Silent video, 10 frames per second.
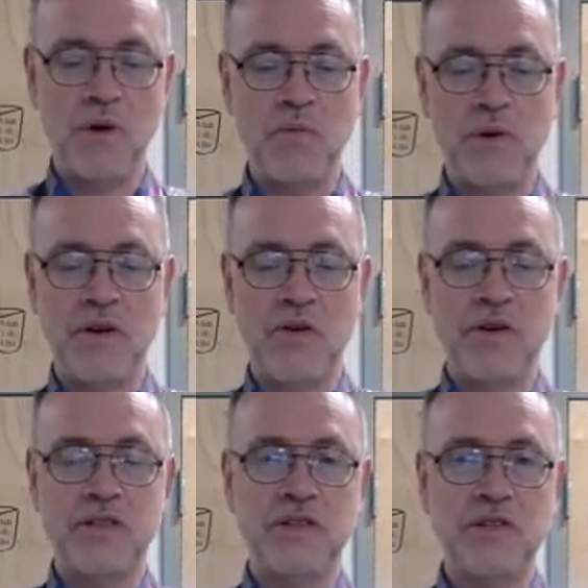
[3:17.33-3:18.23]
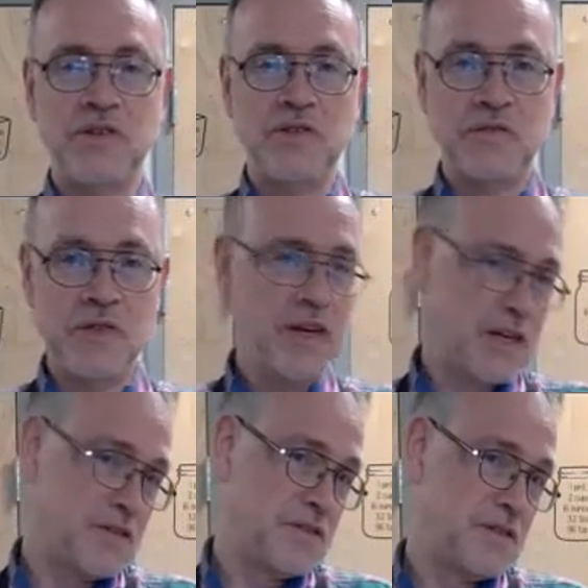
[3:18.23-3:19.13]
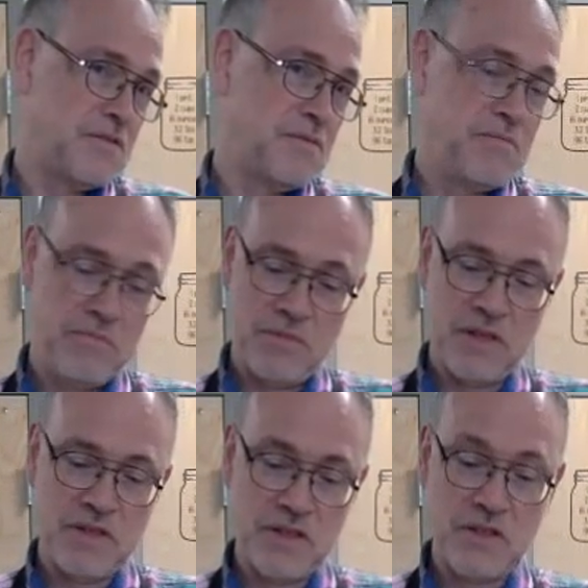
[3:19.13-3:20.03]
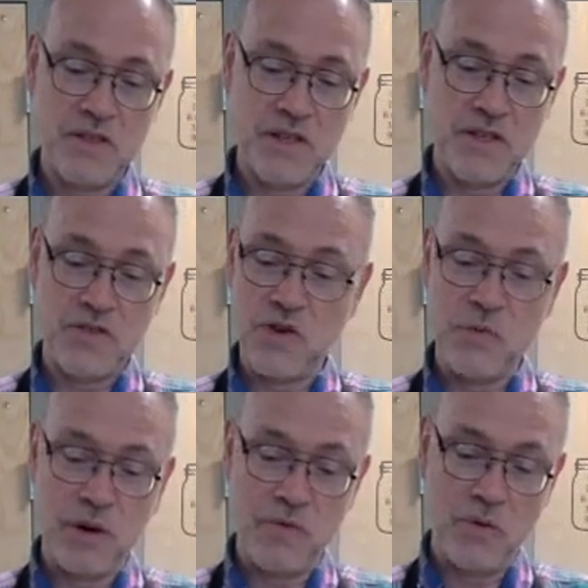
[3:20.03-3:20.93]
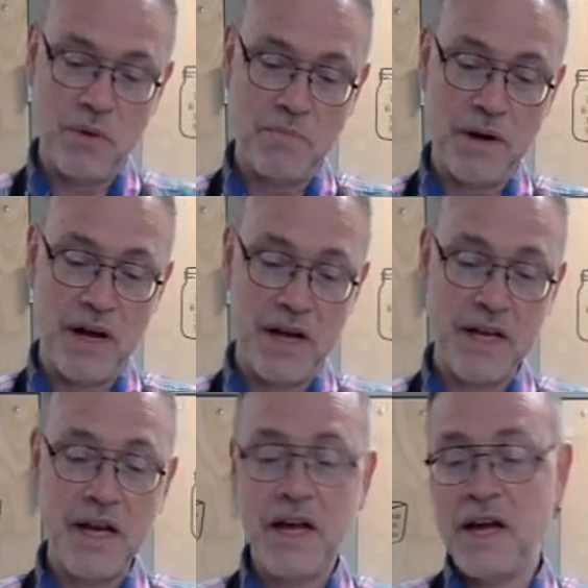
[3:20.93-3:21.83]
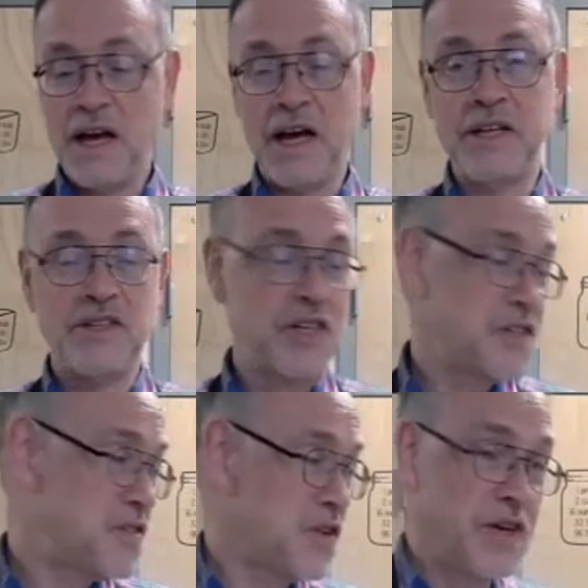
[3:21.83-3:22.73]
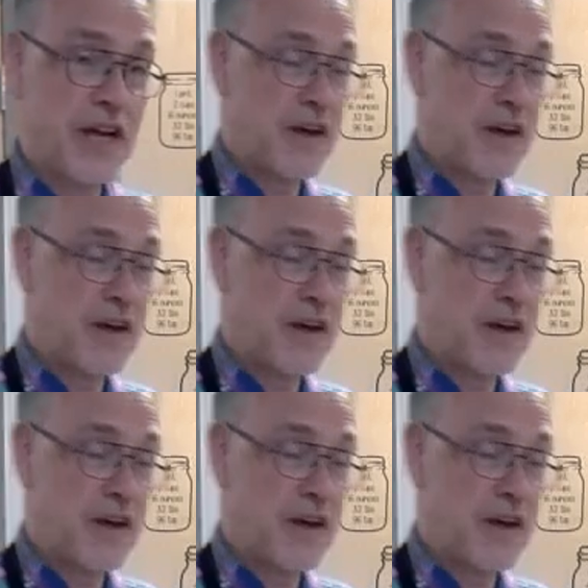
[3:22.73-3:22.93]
what we're going to fix. This is strawberry rhubarb pie. I just took it